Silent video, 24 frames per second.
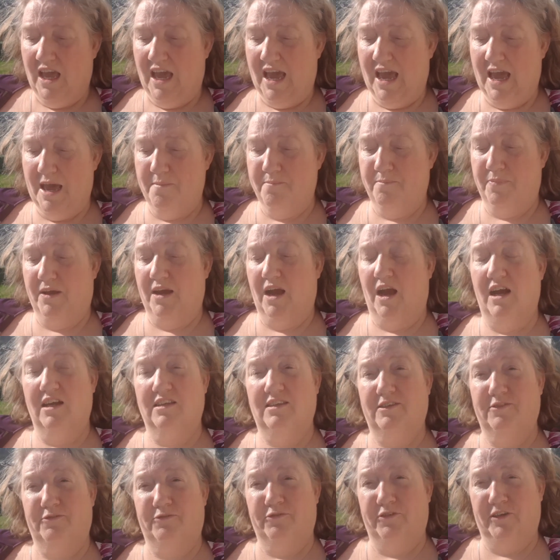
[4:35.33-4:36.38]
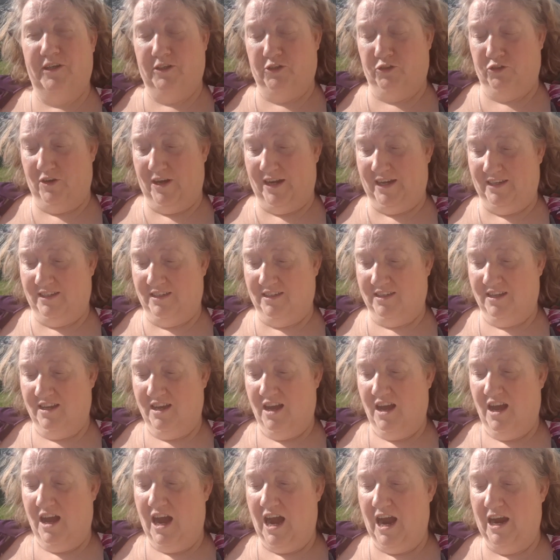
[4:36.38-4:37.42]
Because of free trade,
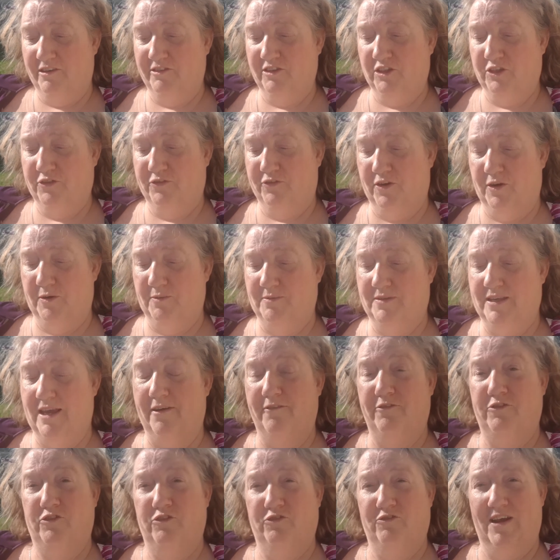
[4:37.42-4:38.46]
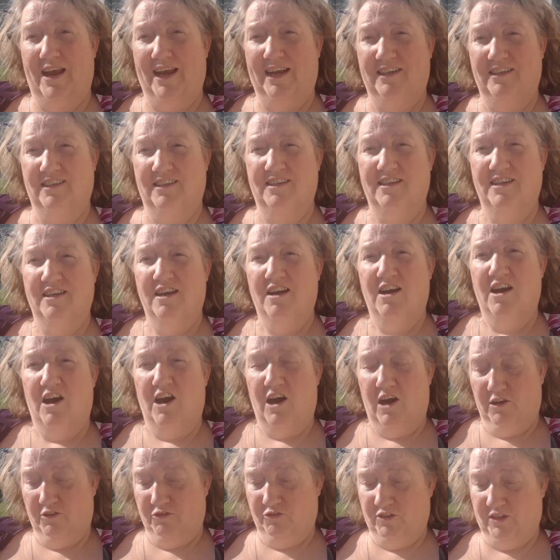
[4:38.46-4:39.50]
Irish firms have direct,
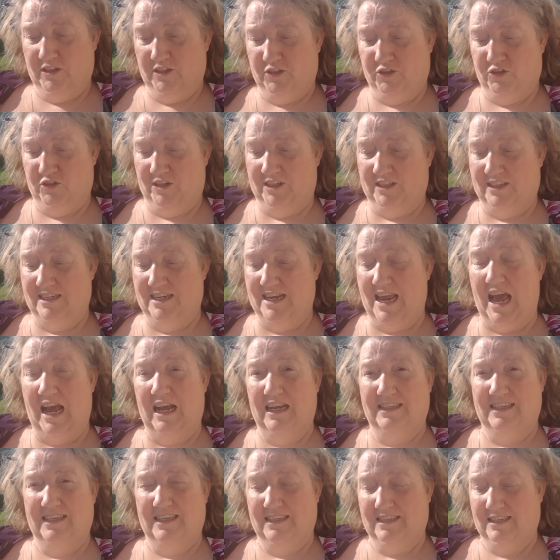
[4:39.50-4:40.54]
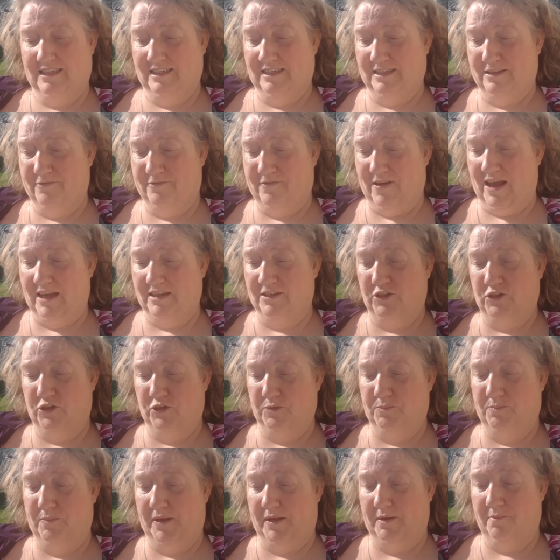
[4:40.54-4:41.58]
unrestricted access to the vast
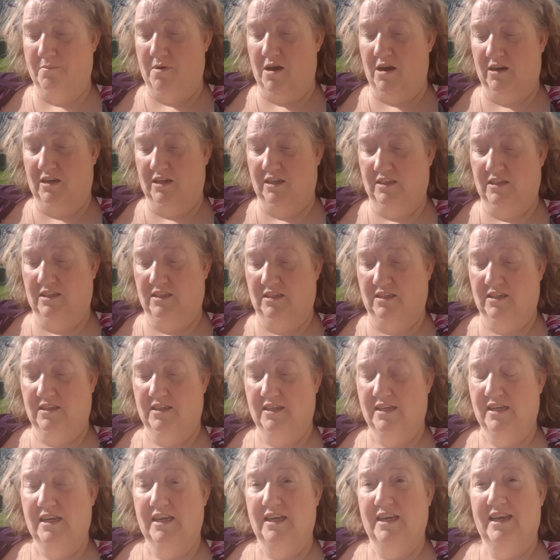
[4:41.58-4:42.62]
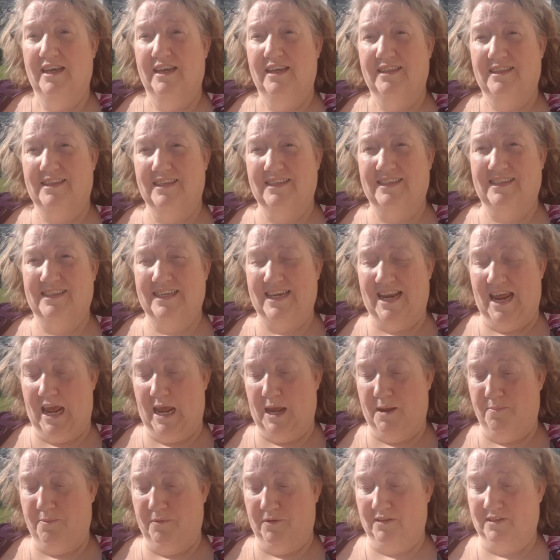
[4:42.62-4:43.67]
European market. This
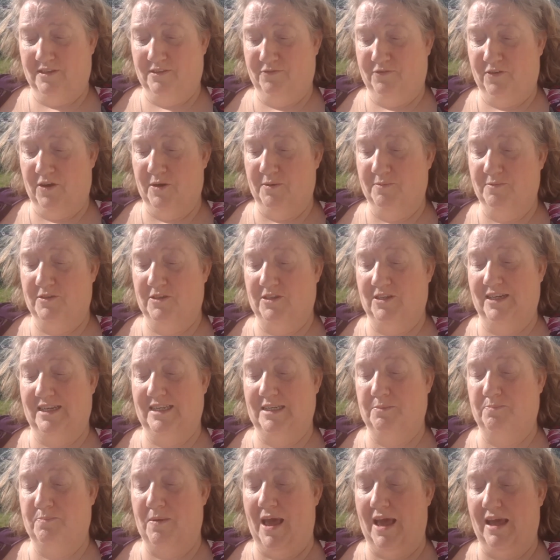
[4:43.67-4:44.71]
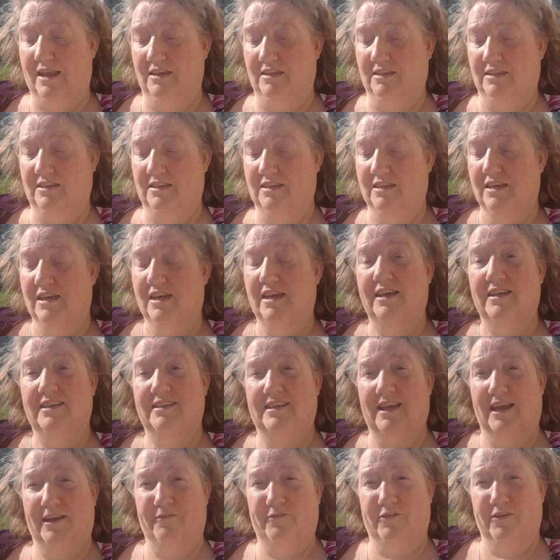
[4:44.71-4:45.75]
enables firms to expand,
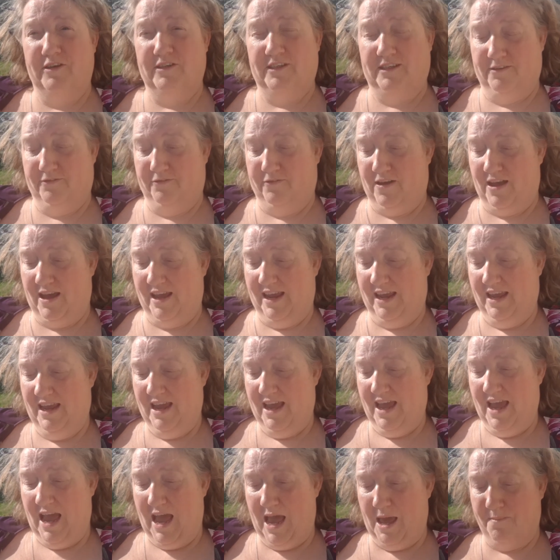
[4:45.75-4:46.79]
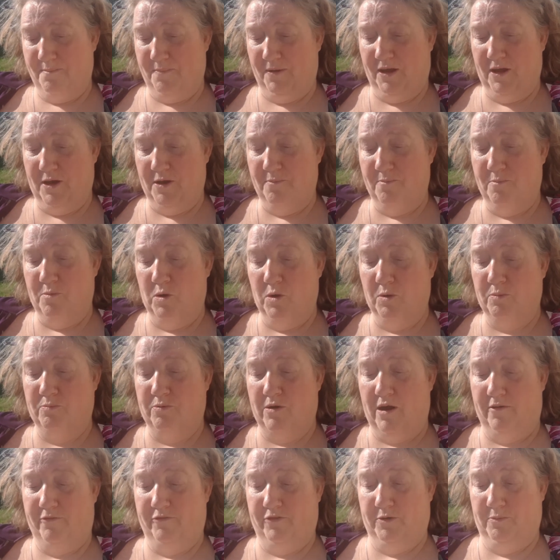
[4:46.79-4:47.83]
diversify, and become more
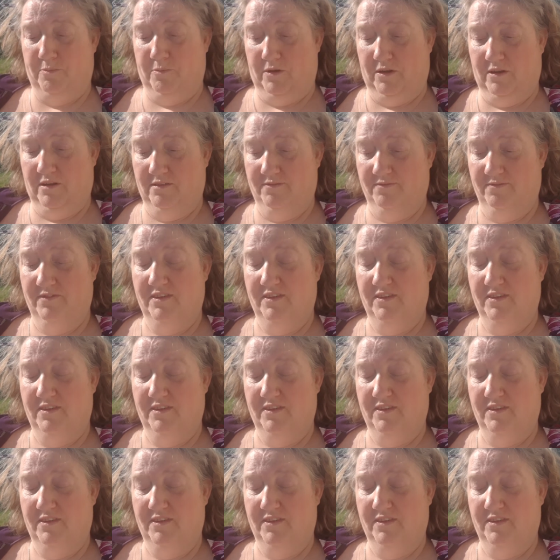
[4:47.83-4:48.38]
profitable.